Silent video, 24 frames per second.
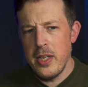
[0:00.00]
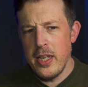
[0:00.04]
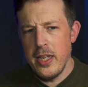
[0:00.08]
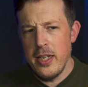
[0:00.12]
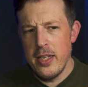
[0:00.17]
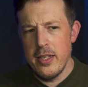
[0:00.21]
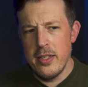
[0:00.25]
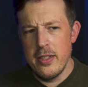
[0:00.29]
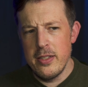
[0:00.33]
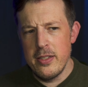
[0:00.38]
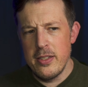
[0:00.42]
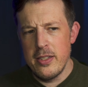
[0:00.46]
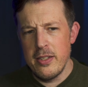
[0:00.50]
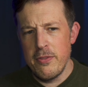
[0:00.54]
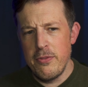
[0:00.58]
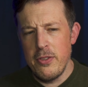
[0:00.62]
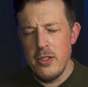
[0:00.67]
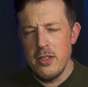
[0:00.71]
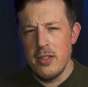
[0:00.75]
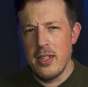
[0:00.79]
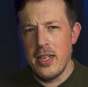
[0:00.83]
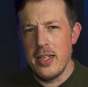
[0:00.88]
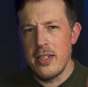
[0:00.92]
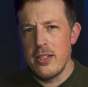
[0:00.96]
and if
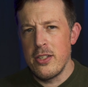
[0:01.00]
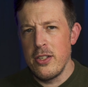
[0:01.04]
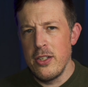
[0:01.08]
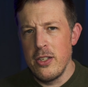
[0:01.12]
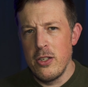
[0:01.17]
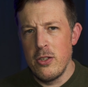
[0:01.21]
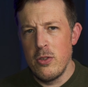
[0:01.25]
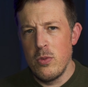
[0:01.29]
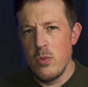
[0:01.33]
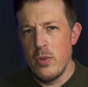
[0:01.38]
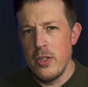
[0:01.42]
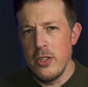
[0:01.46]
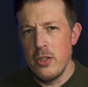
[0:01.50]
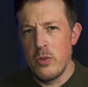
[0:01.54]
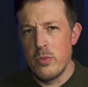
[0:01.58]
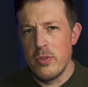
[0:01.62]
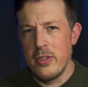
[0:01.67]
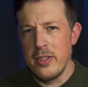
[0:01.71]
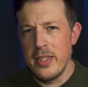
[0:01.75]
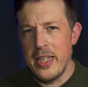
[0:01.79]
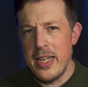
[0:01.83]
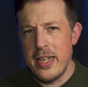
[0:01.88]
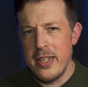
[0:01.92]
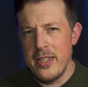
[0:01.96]
you'd like to know what in the
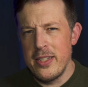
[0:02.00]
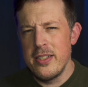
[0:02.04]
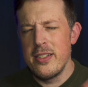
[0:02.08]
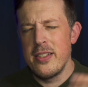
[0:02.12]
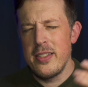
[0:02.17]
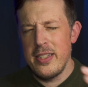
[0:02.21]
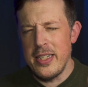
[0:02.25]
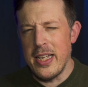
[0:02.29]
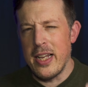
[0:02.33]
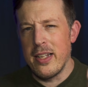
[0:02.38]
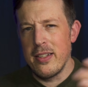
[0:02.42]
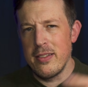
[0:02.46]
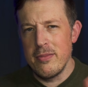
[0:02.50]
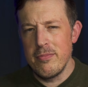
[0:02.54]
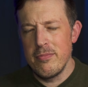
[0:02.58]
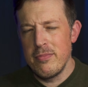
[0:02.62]
world that is, yeah,